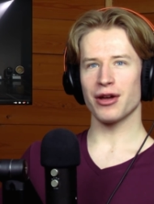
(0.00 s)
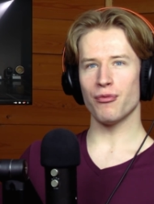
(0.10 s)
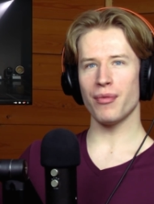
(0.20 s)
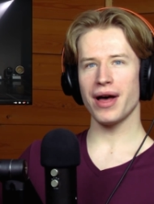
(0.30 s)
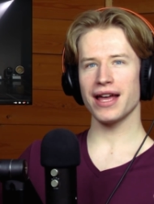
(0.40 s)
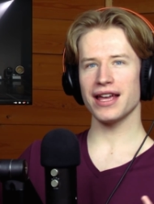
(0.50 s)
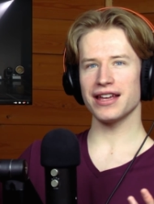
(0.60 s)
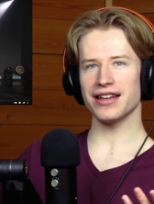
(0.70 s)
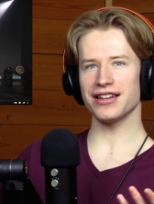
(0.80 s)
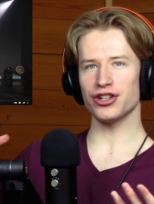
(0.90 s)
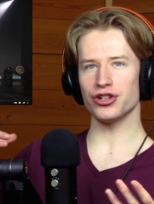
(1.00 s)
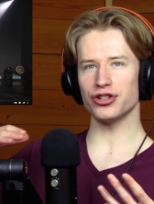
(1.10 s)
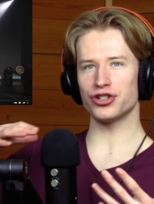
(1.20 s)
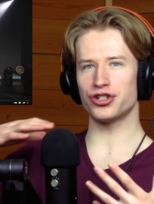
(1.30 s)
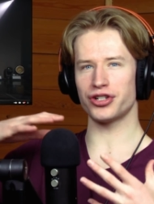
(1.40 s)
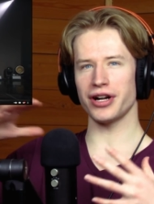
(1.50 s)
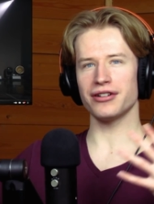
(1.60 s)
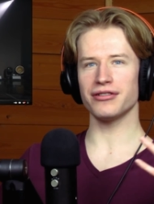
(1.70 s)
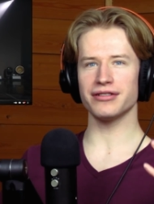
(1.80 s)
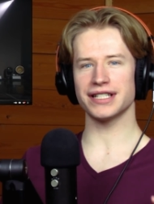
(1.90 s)
my
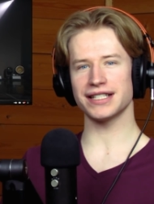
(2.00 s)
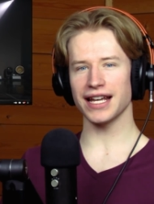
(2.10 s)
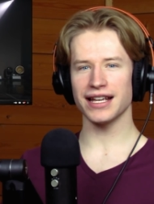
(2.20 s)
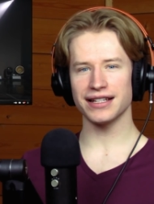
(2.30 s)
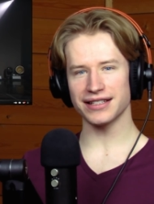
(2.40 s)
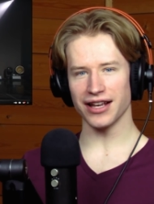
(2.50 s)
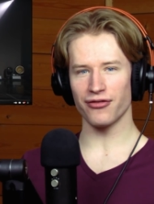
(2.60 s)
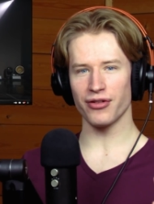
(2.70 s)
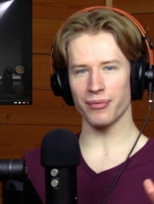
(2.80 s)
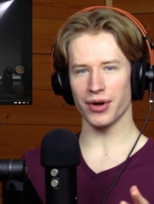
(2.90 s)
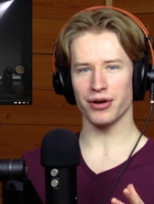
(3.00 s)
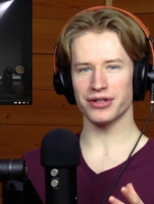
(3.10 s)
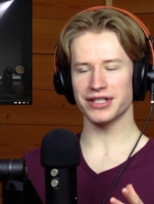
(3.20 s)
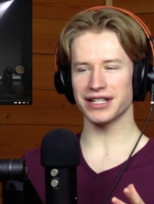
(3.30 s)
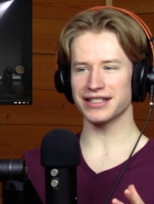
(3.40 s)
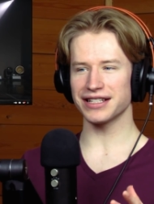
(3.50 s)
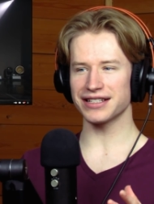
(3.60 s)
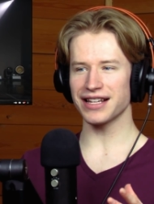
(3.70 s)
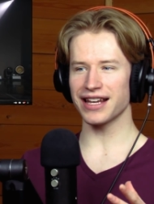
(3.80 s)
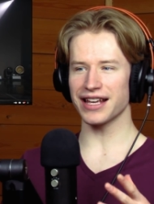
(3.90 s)
general state of emotions.
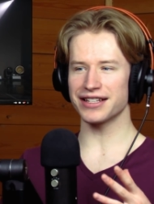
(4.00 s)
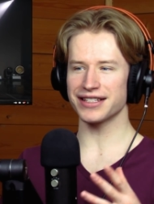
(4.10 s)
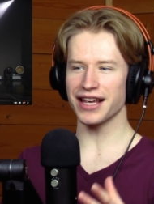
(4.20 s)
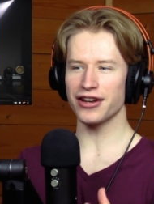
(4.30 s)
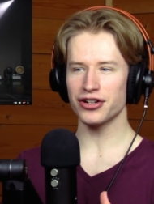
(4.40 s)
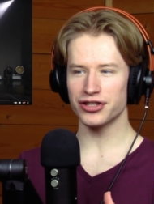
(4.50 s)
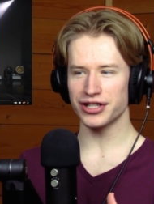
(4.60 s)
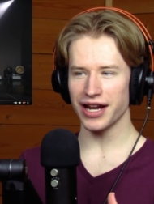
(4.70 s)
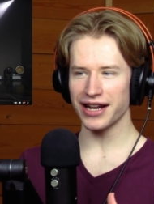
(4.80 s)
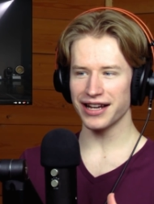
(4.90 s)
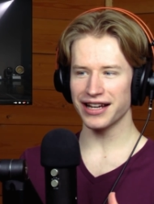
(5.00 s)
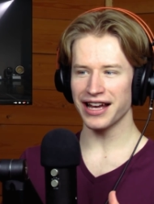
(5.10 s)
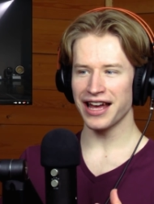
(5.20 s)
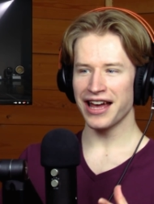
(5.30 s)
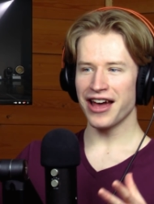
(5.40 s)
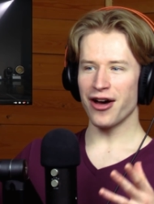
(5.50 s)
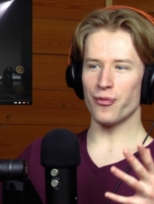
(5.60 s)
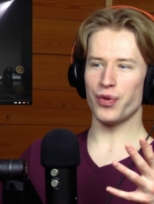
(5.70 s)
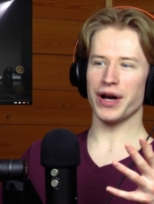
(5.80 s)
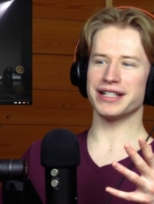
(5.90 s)
It's like it's energetic,
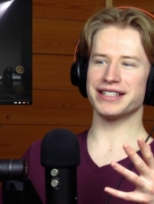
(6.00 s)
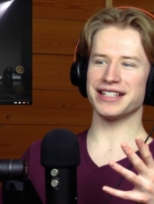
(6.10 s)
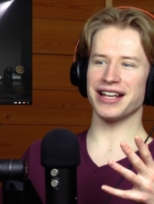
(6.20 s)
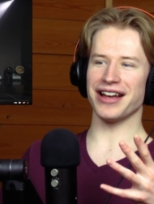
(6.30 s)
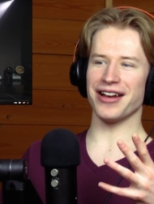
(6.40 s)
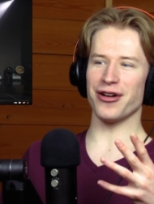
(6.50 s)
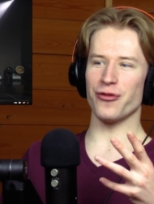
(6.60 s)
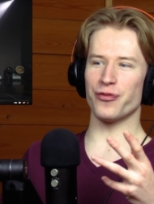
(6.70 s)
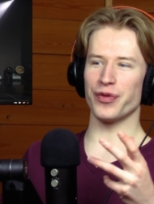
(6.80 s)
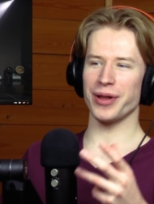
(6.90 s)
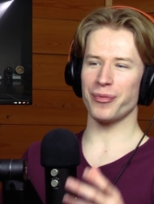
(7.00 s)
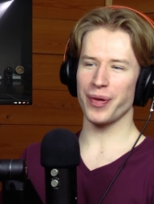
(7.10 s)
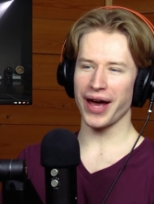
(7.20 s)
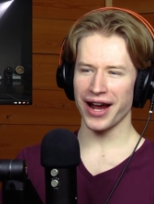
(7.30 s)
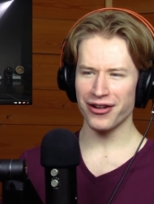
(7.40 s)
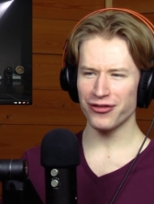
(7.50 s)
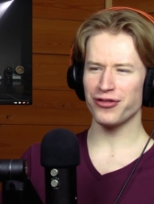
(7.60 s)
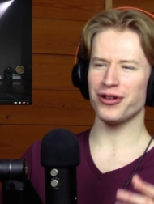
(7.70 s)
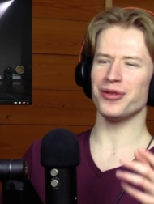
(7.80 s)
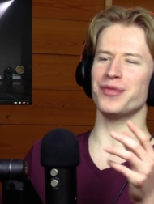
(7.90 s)
but but
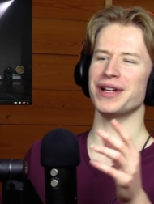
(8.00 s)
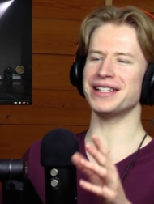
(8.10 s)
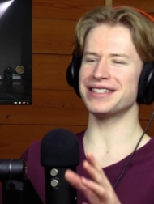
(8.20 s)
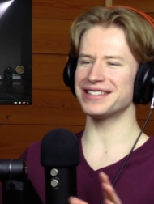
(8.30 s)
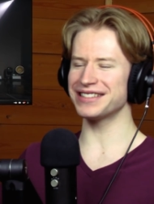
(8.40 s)
powerful, but